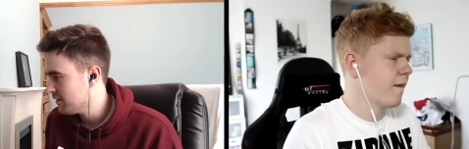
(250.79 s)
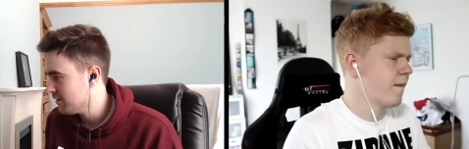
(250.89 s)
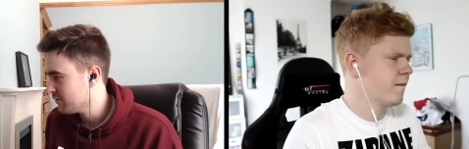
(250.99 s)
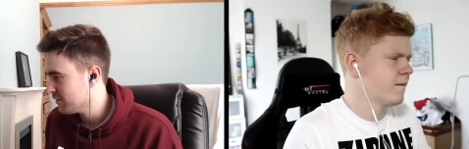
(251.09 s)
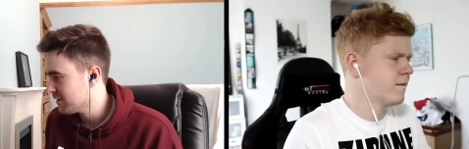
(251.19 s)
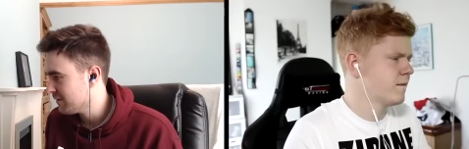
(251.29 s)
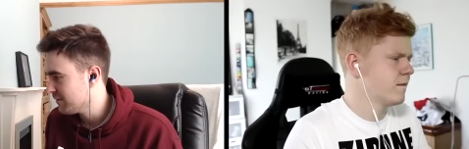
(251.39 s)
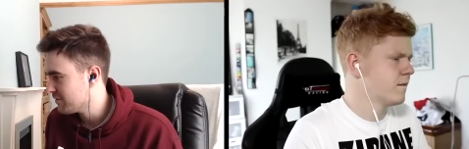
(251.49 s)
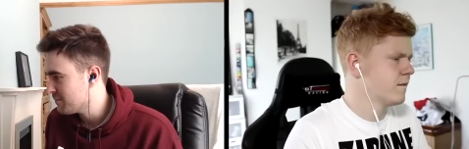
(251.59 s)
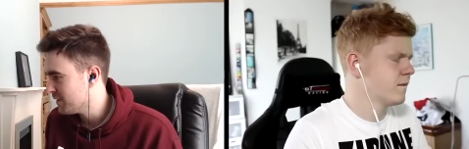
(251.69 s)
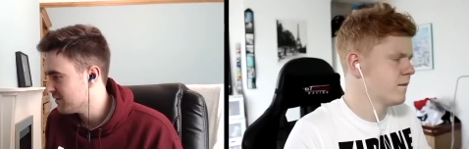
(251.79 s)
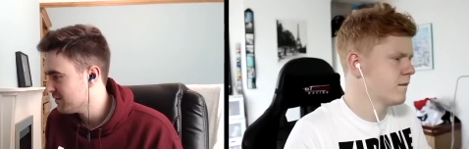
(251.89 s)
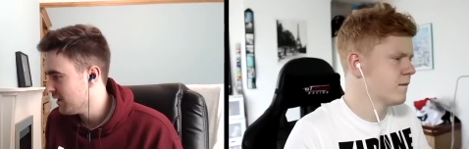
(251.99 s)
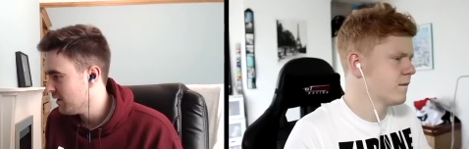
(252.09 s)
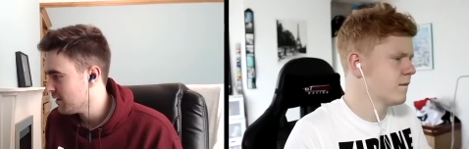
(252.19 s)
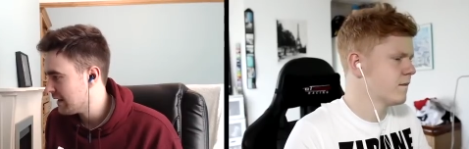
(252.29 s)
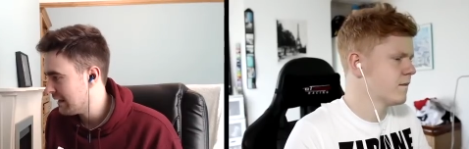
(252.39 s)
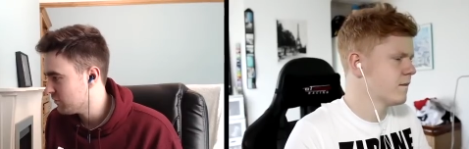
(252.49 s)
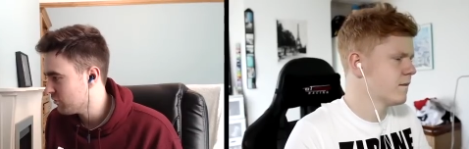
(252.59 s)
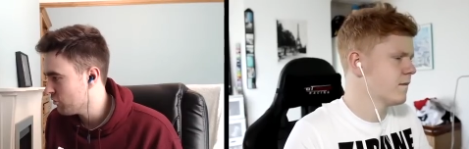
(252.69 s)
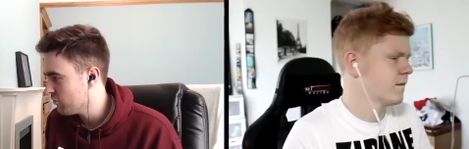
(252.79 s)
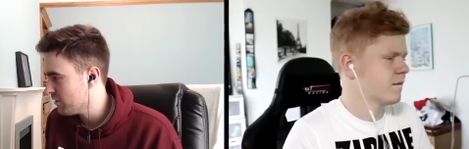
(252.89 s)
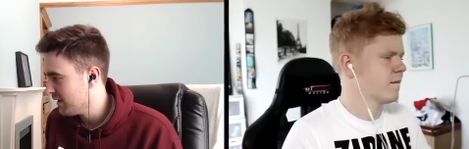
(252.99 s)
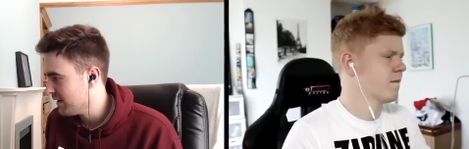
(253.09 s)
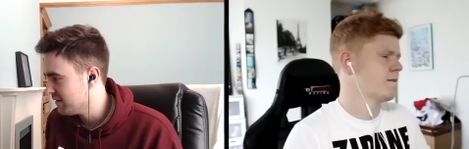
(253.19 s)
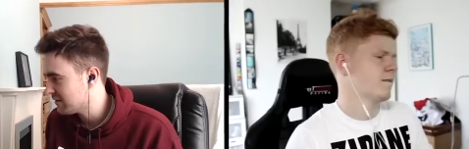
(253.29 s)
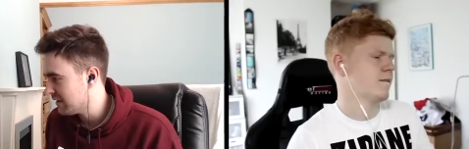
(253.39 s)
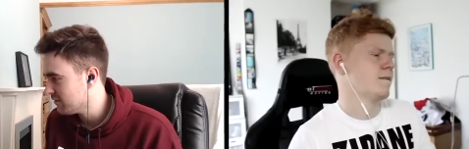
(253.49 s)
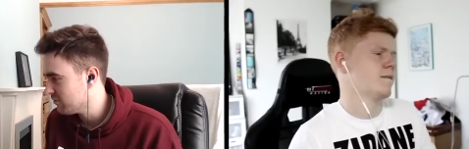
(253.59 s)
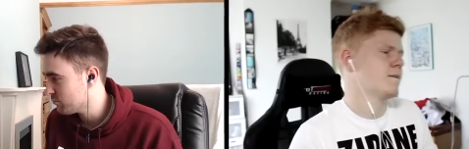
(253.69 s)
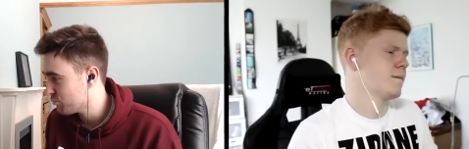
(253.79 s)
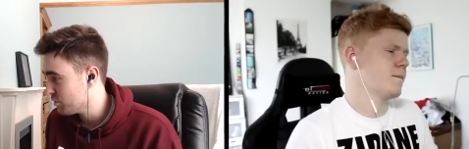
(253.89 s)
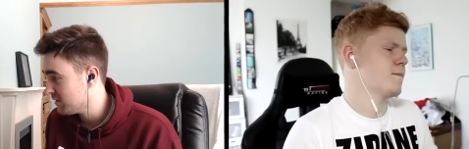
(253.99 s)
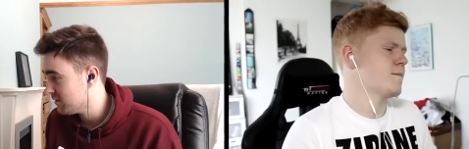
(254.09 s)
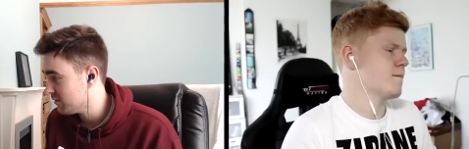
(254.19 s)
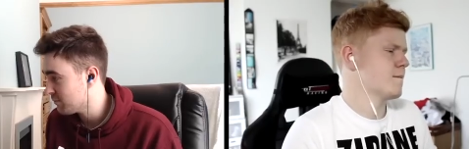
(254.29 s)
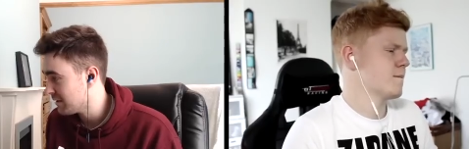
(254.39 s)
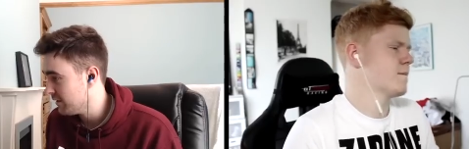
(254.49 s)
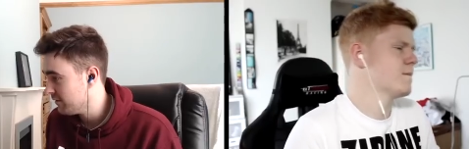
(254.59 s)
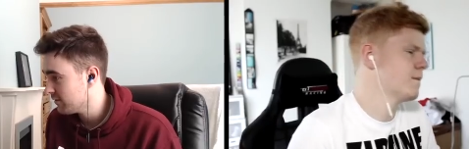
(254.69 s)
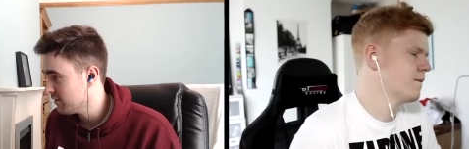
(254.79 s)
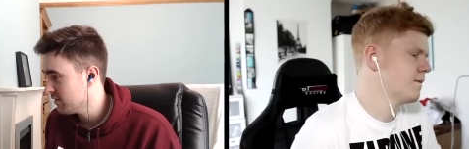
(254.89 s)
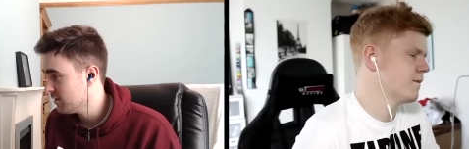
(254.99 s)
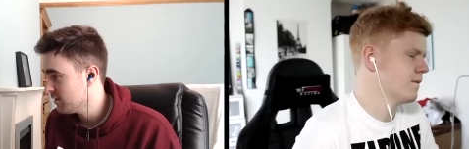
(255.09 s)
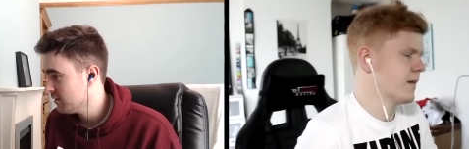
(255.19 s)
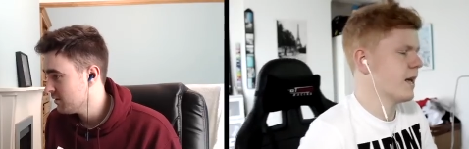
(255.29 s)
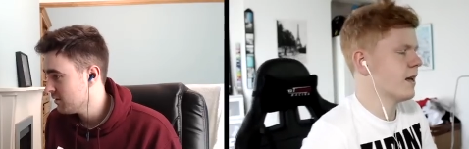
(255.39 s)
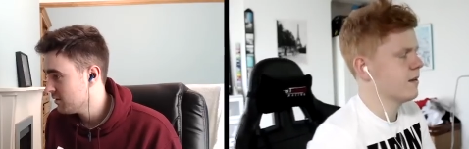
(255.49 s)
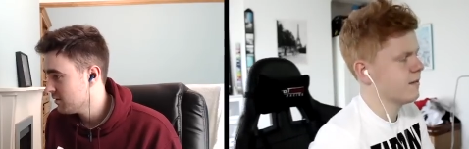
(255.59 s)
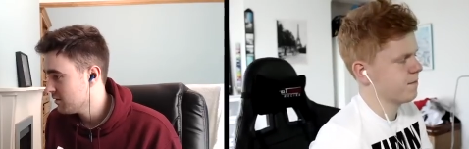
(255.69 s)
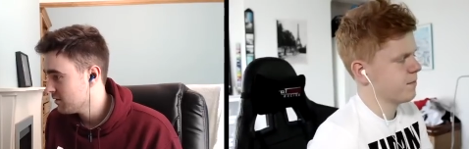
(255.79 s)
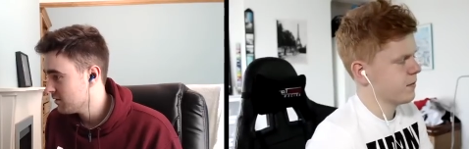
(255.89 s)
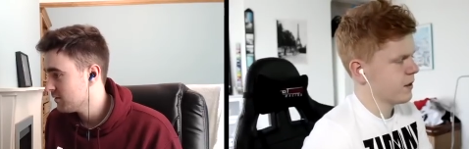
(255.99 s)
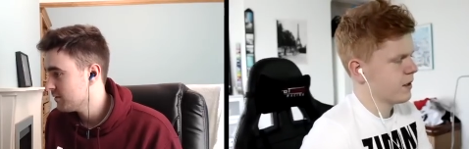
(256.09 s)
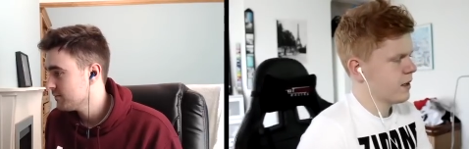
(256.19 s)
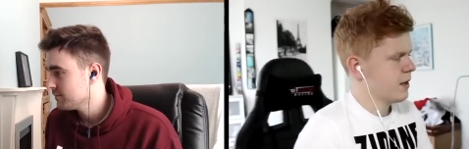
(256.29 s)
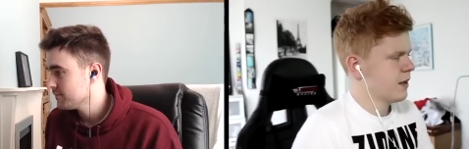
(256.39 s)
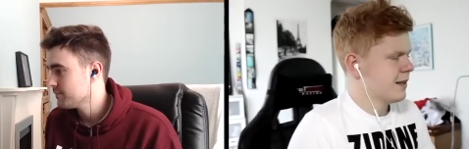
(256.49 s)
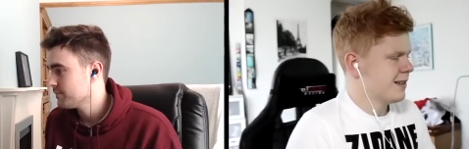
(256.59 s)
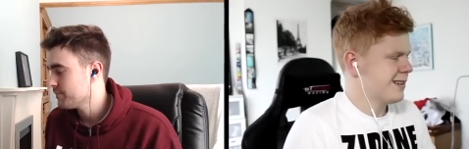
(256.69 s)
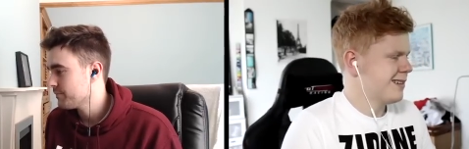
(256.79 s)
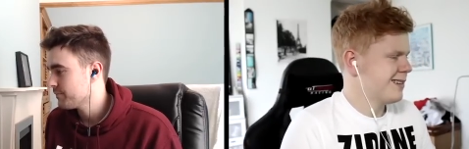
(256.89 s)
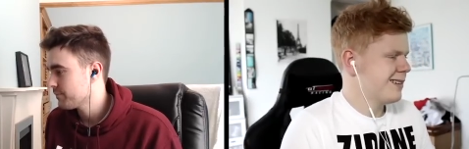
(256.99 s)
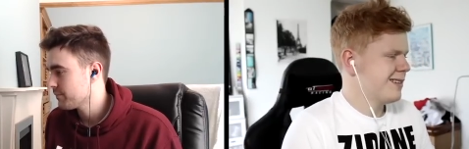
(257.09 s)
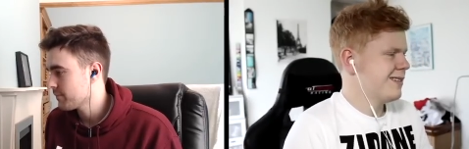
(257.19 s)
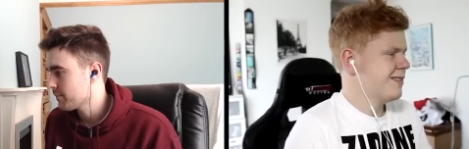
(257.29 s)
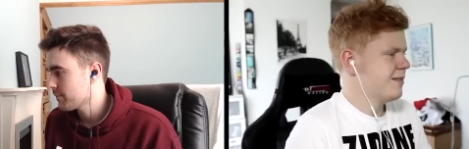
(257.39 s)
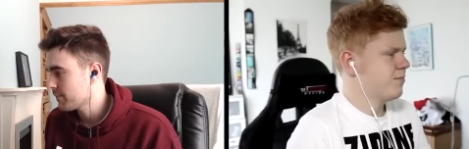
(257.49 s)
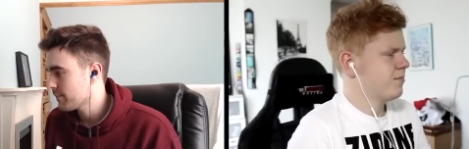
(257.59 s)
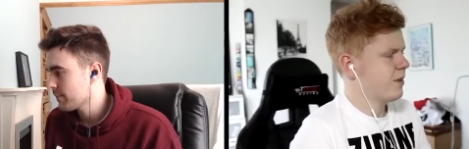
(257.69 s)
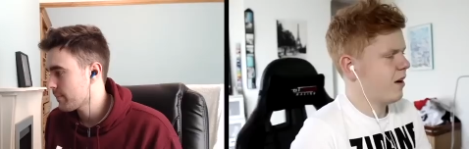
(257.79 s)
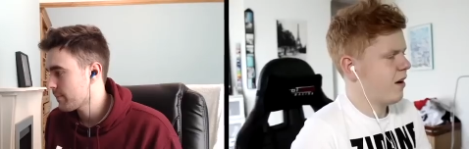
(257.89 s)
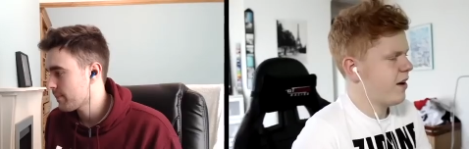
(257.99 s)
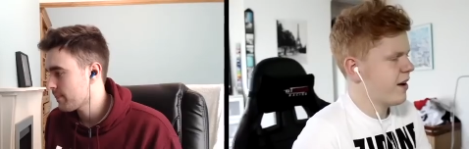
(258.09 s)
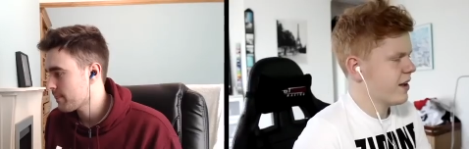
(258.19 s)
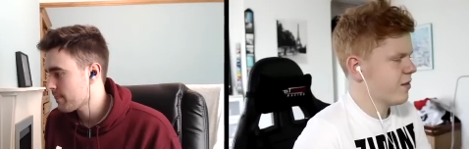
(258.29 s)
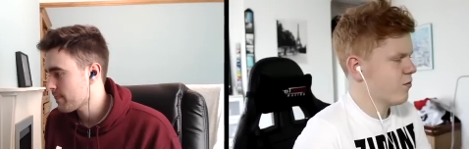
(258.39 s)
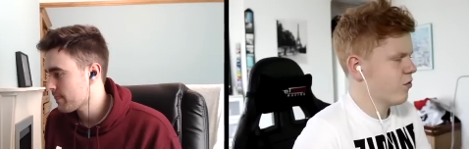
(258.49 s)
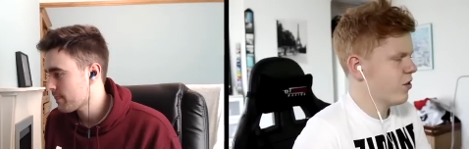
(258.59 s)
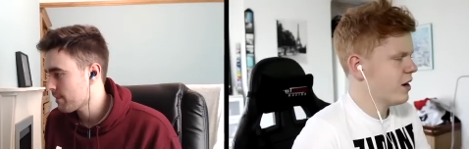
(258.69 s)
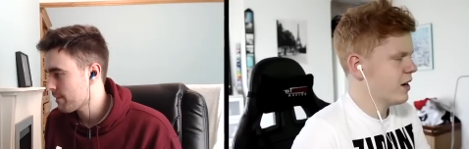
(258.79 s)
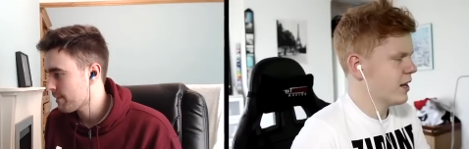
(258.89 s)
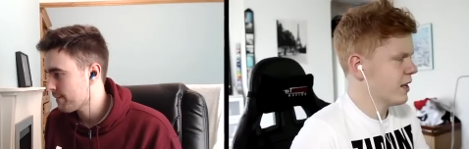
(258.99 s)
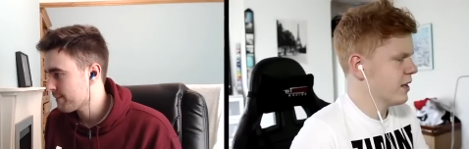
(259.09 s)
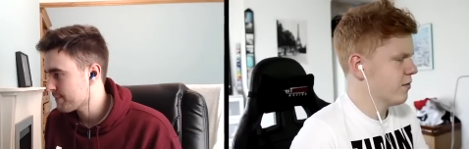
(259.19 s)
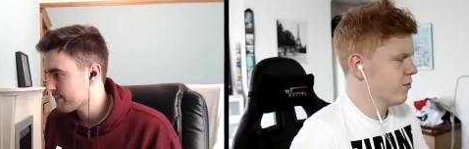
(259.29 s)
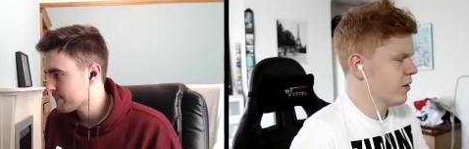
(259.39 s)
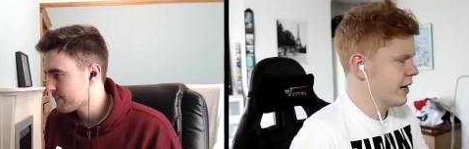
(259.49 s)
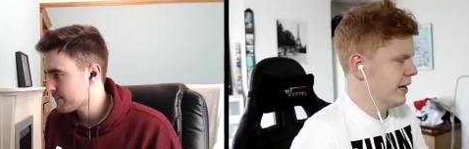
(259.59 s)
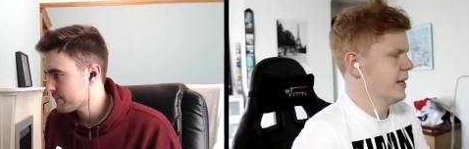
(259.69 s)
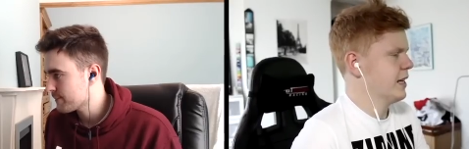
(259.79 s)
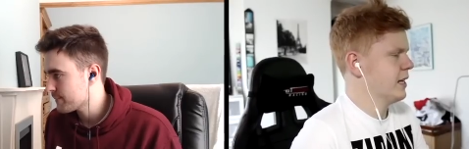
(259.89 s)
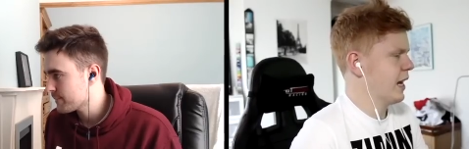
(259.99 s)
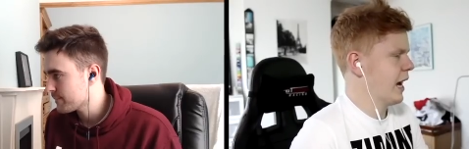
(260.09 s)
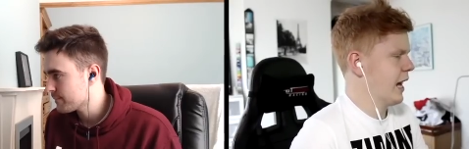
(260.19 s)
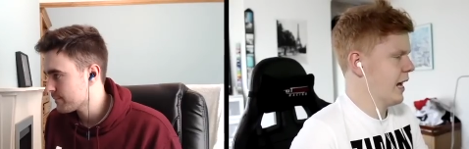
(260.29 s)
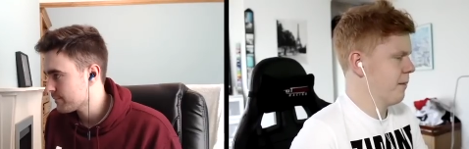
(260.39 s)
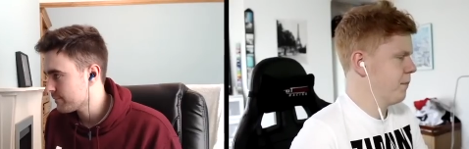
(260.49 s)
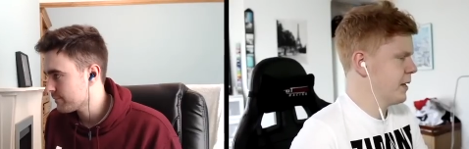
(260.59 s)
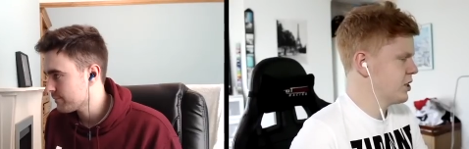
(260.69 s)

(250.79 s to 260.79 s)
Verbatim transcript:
Speaker 1: These ones that are on list: Medel, Iturra, Isla. There's some pretty decent players.
Speaker 2: Yeah. Um, I really, really am